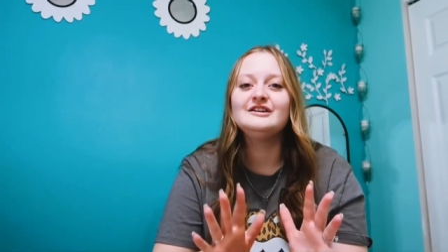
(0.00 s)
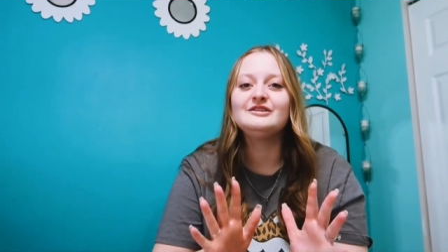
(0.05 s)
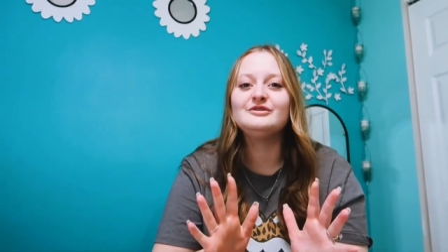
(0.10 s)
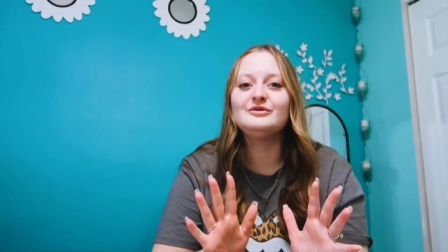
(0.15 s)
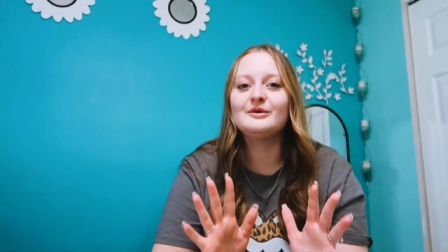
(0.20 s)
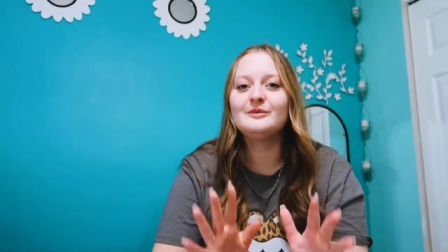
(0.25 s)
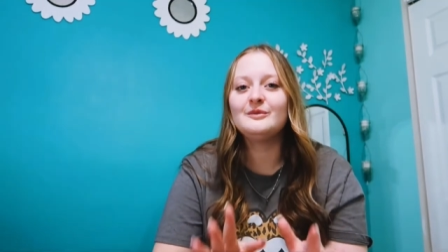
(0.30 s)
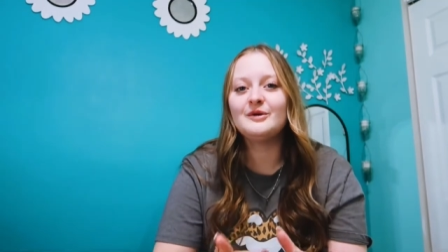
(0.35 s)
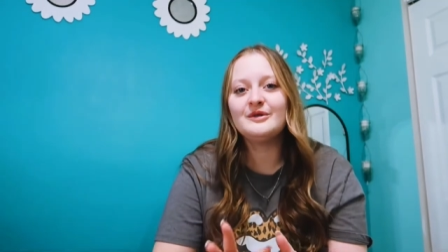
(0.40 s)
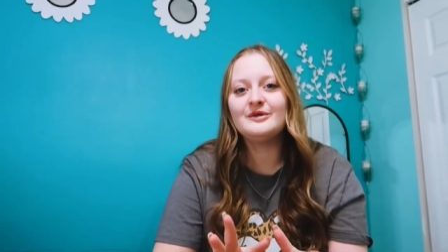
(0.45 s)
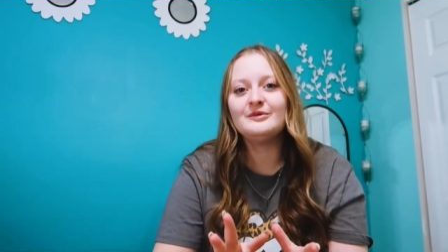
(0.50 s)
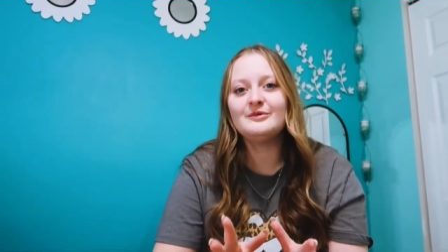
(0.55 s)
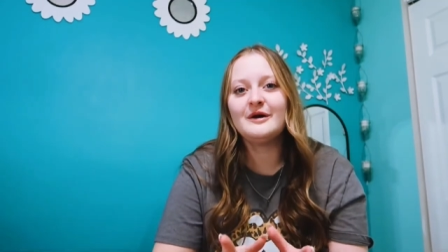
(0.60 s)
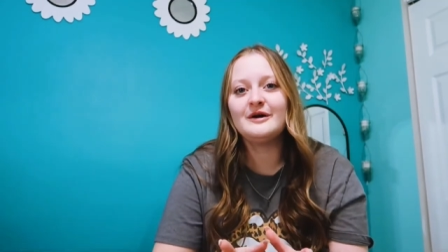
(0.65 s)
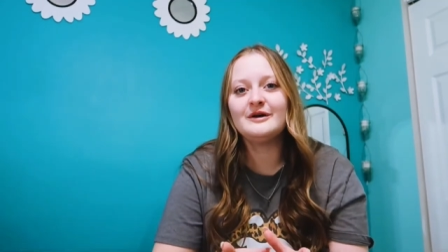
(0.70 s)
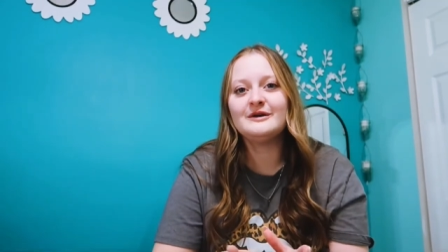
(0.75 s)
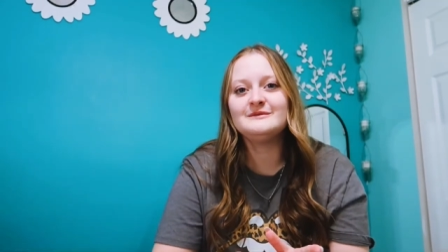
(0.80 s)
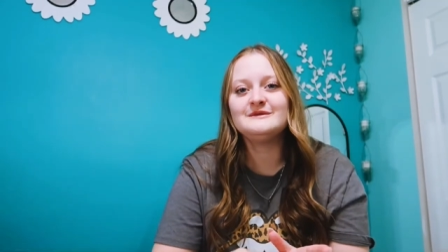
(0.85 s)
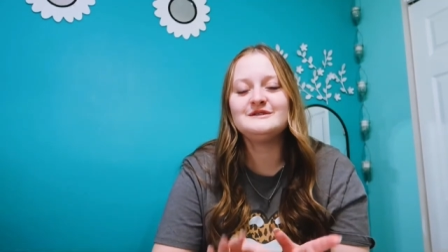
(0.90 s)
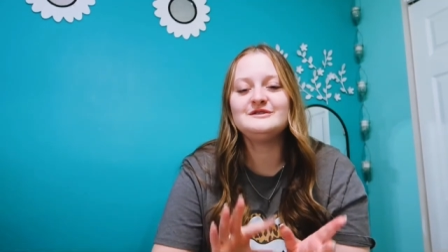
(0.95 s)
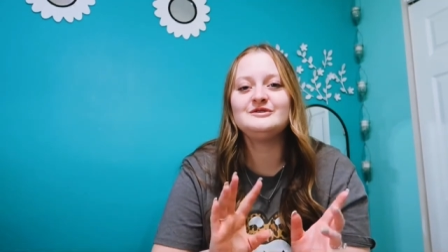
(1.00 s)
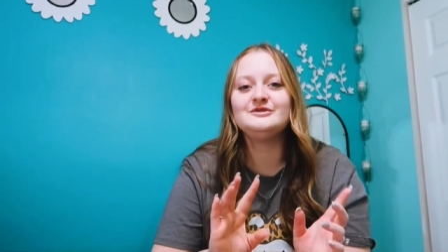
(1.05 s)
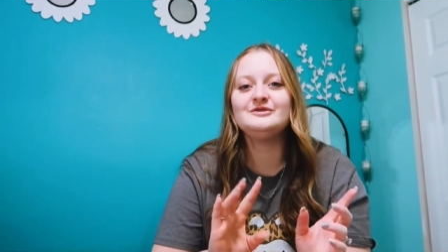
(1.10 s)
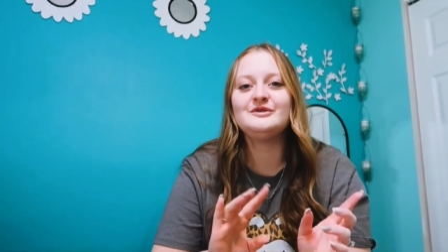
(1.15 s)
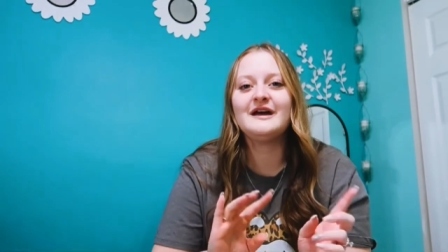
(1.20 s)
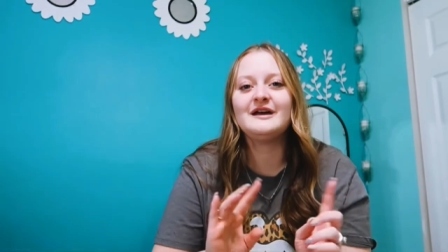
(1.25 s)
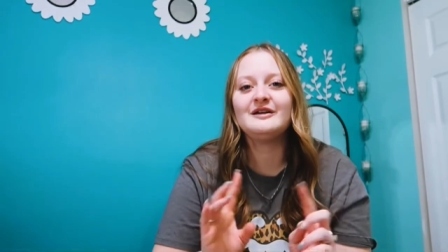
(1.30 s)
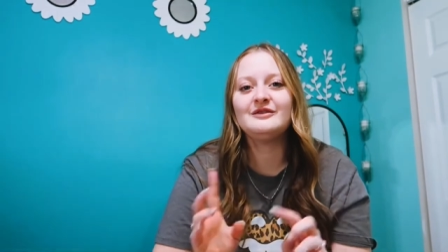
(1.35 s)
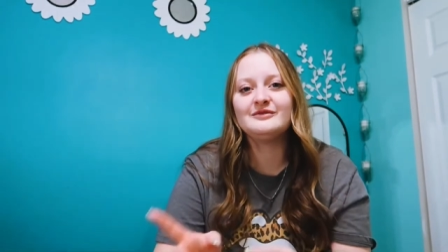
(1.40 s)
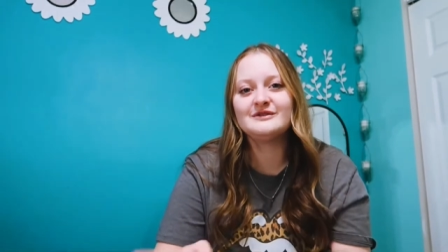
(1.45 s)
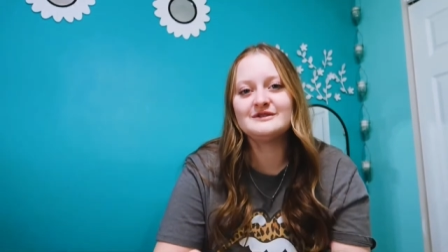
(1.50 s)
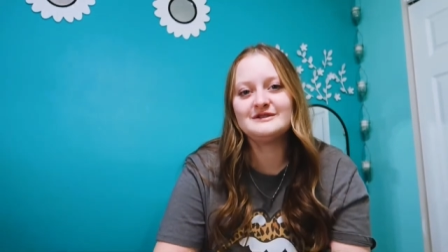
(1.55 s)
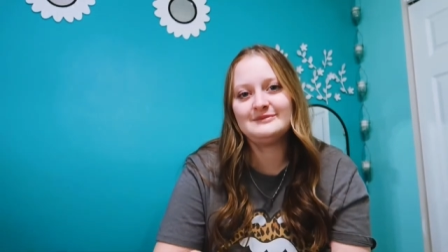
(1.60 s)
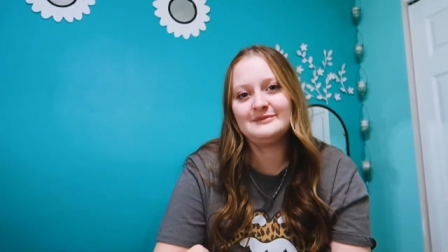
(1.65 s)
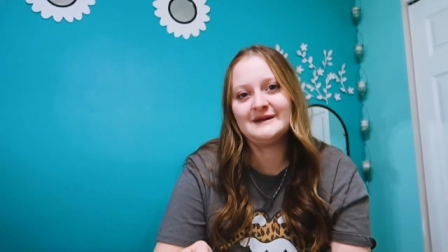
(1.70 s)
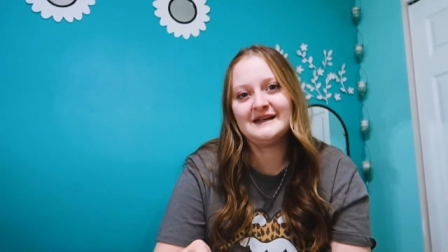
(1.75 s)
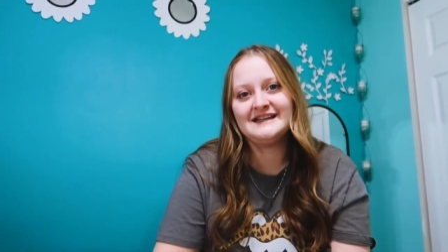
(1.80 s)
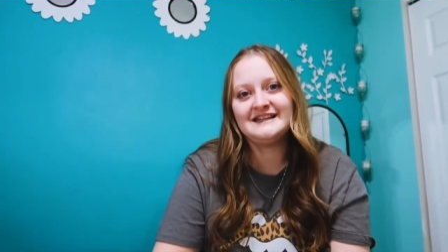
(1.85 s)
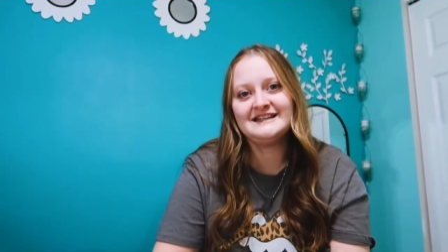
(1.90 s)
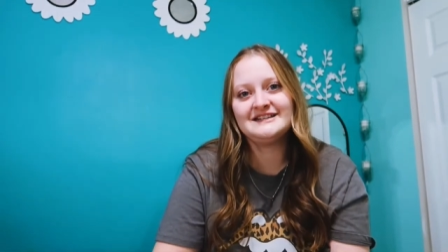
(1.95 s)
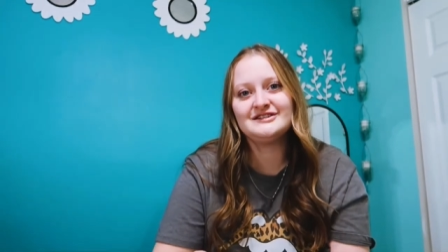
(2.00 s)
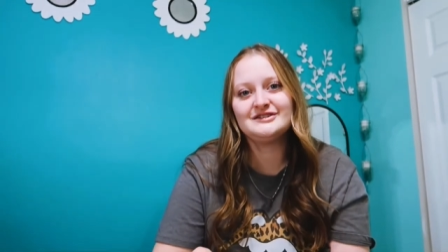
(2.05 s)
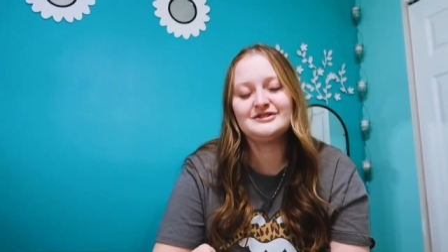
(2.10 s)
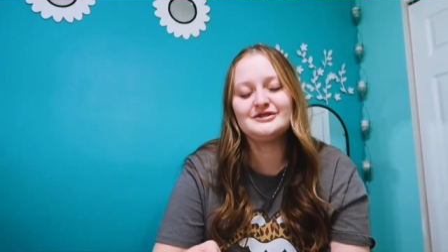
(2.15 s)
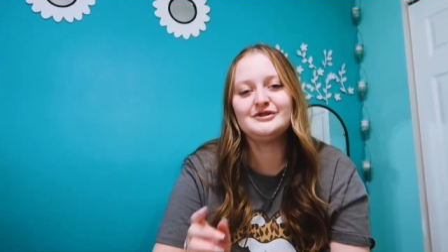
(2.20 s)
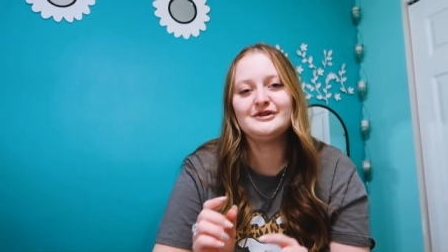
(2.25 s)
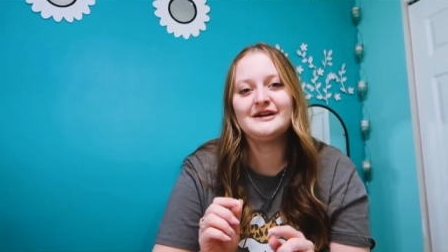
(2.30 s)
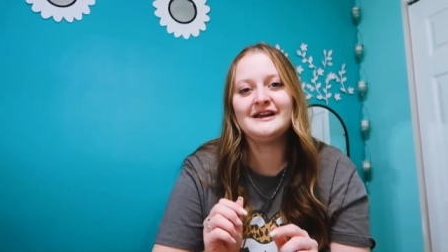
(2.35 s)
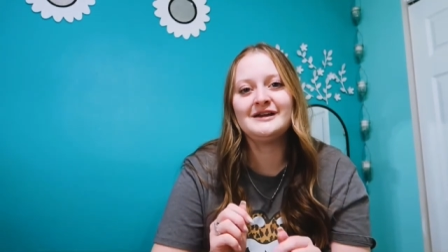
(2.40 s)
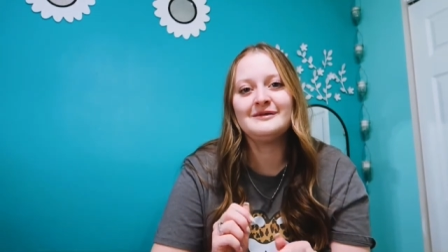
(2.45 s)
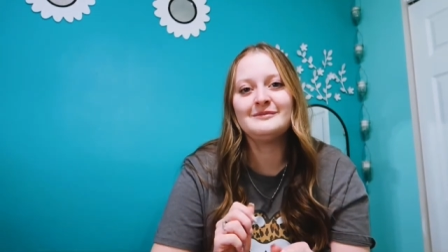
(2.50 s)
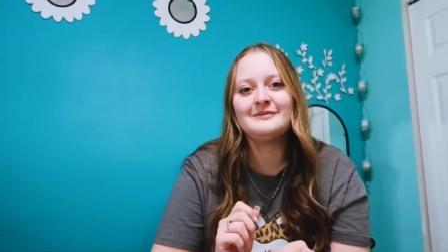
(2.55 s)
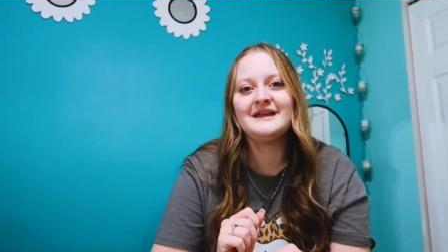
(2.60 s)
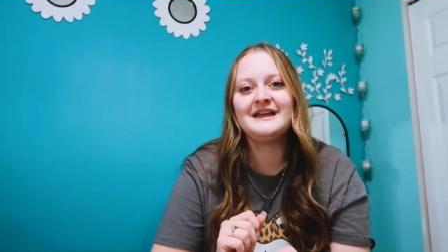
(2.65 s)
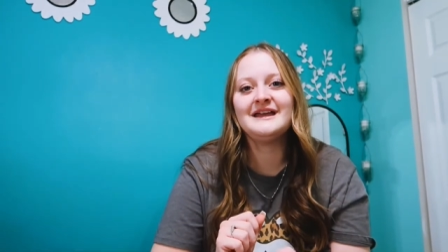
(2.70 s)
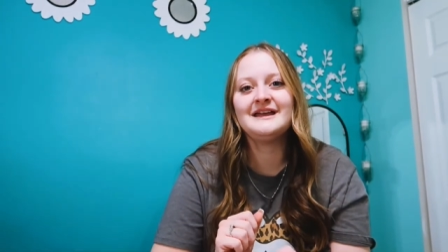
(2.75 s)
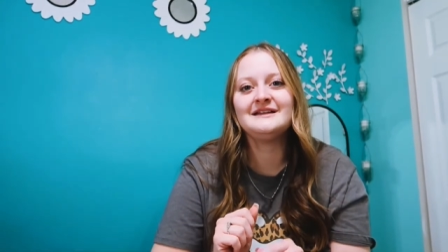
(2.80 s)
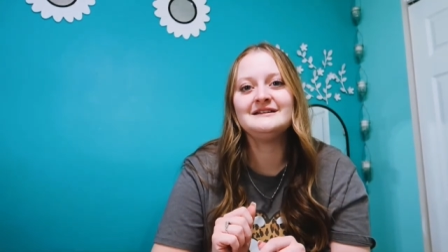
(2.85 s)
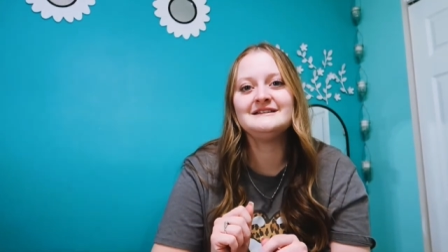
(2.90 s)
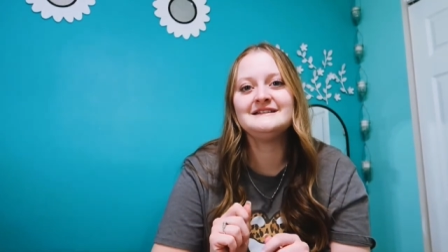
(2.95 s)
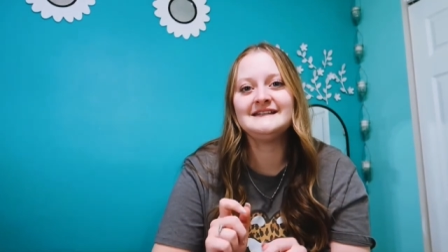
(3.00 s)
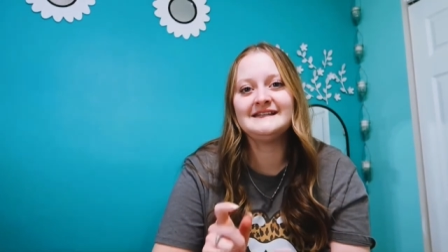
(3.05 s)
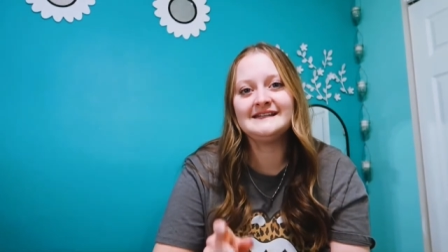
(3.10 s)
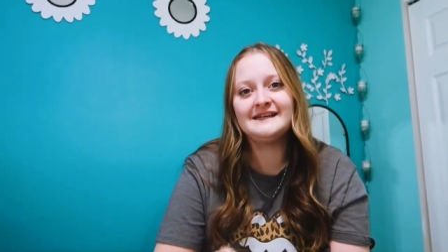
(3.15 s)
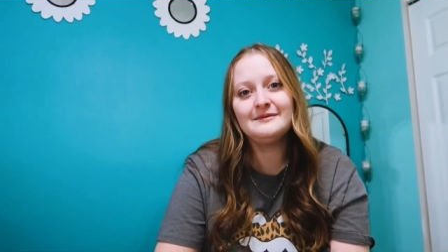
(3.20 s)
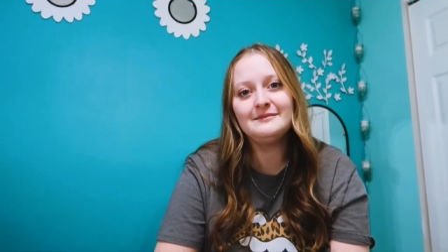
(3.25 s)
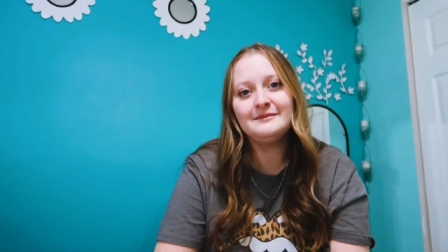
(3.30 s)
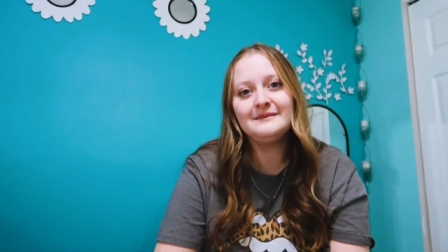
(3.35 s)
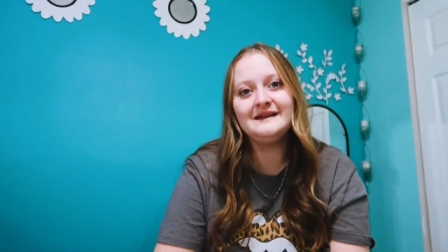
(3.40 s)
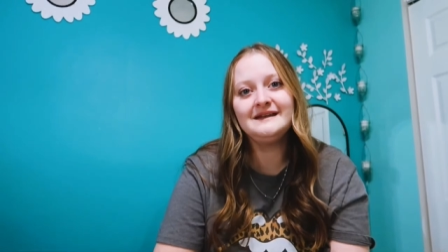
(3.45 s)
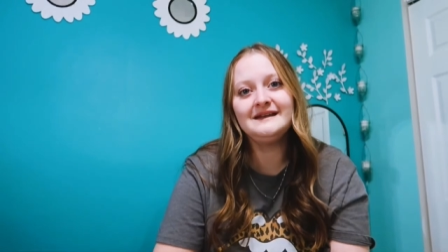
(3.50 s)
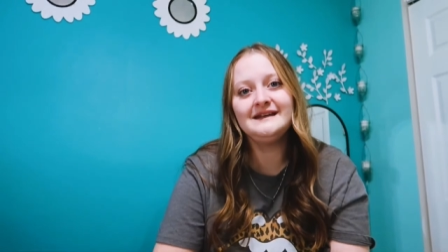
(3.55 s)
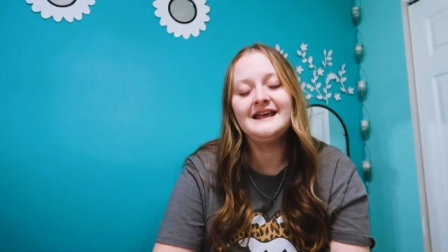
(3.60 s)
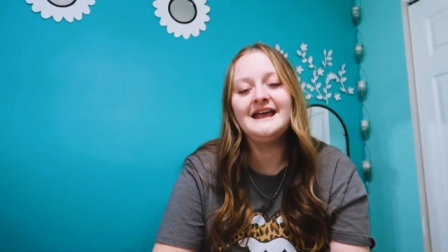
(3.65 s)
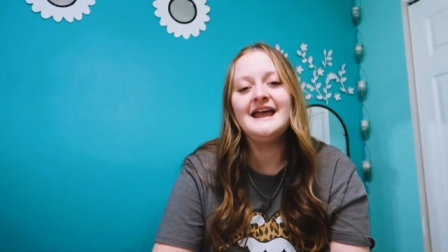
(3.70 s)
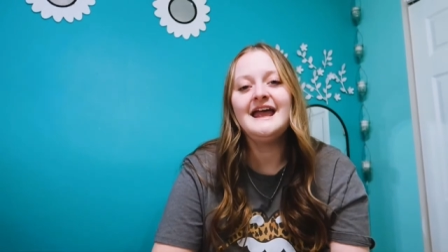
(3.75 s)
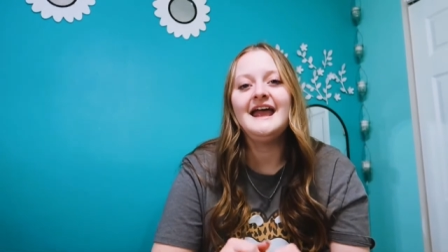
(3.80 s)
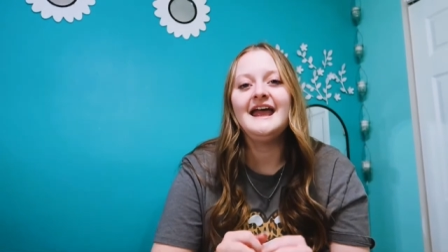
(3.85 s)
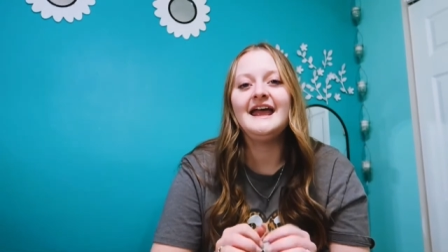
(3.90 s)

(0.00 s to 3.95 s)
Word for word: You are more than welcome to head over to my Instagram and DM me,